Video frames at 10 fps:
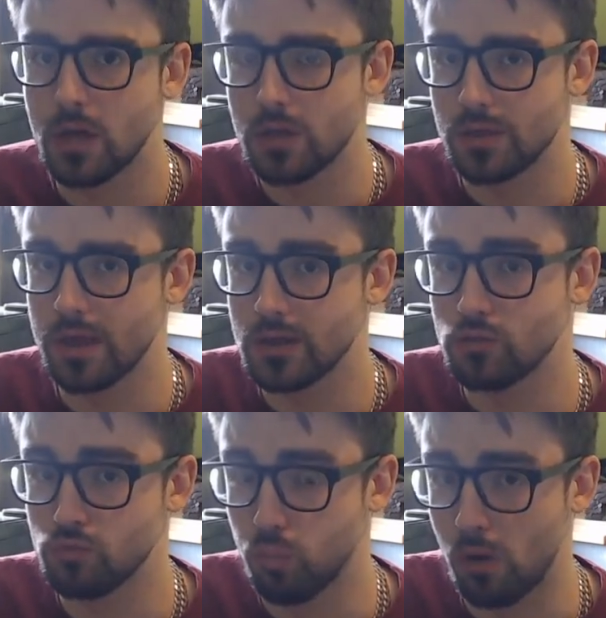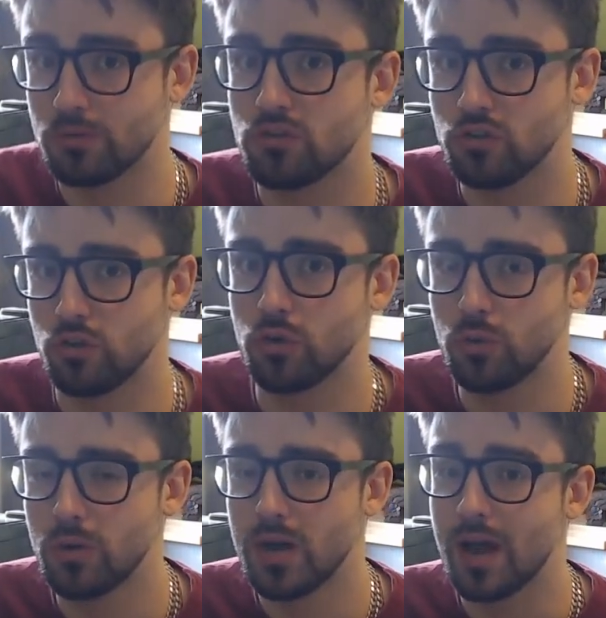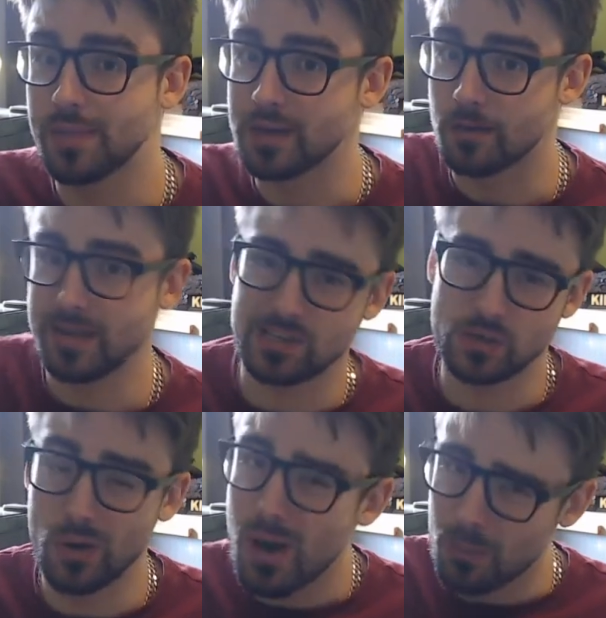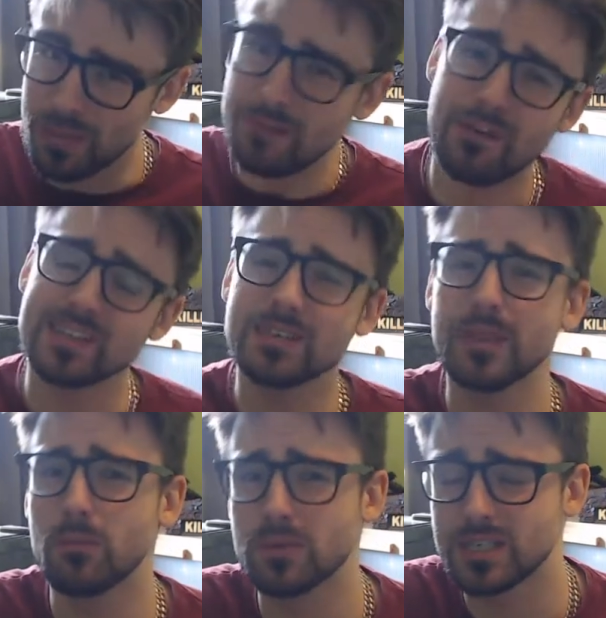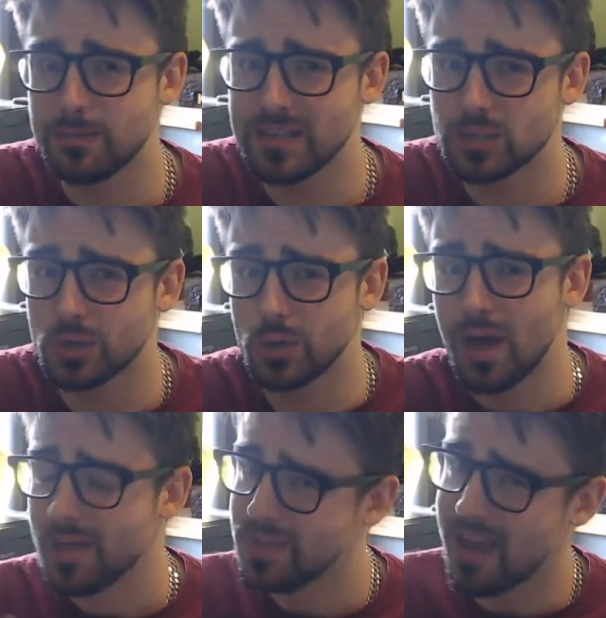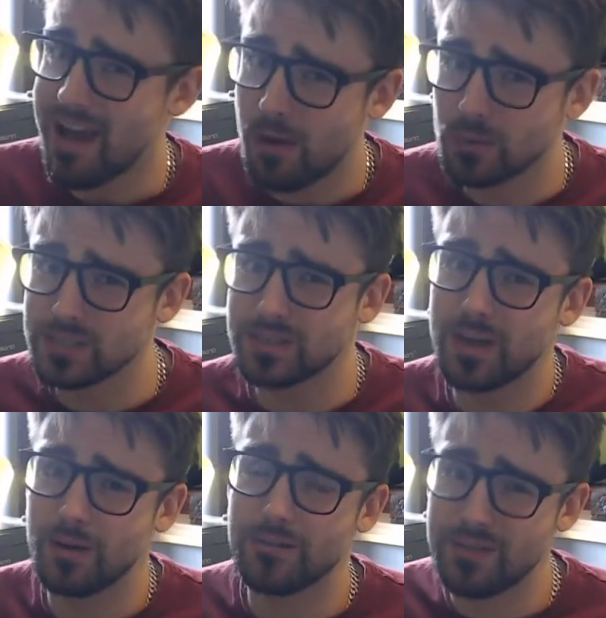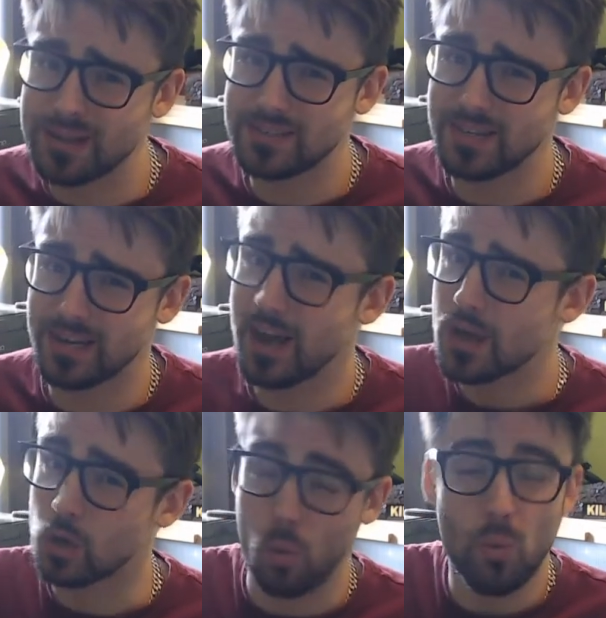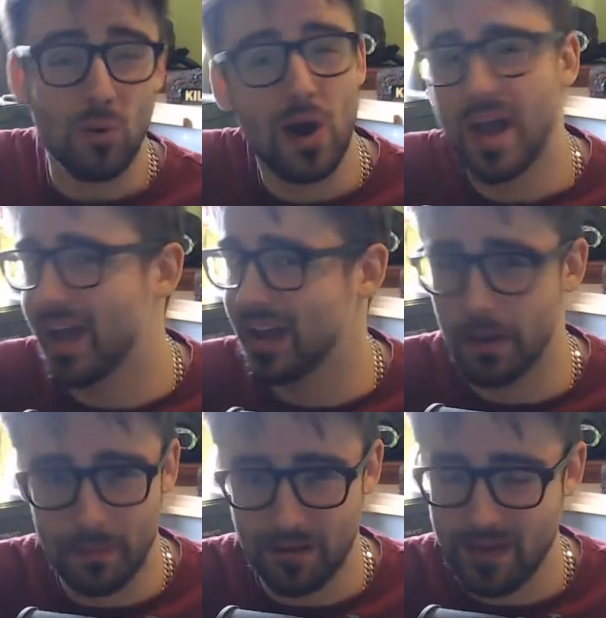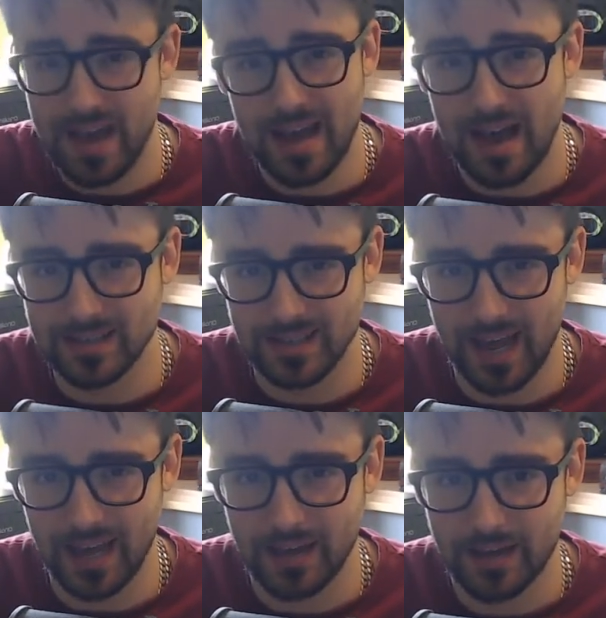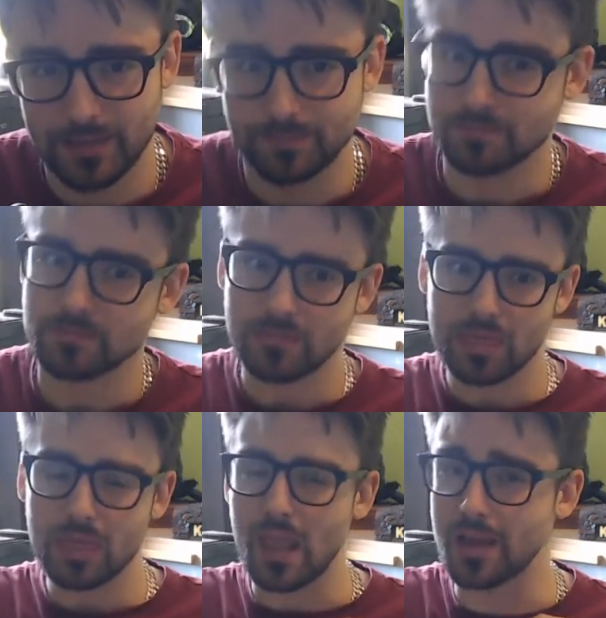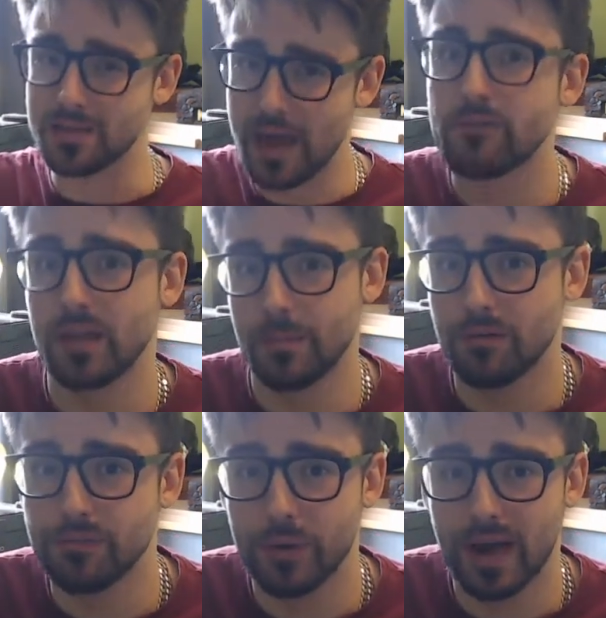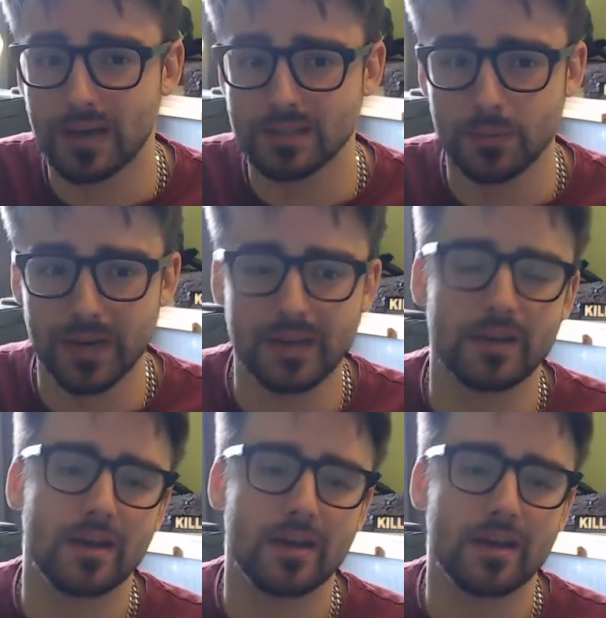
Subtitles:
that they want to do and they commit to, when they find something they want to commit to, the hours that they're investing in it go way above 8 hours a day and definitely above 40 hours in a week.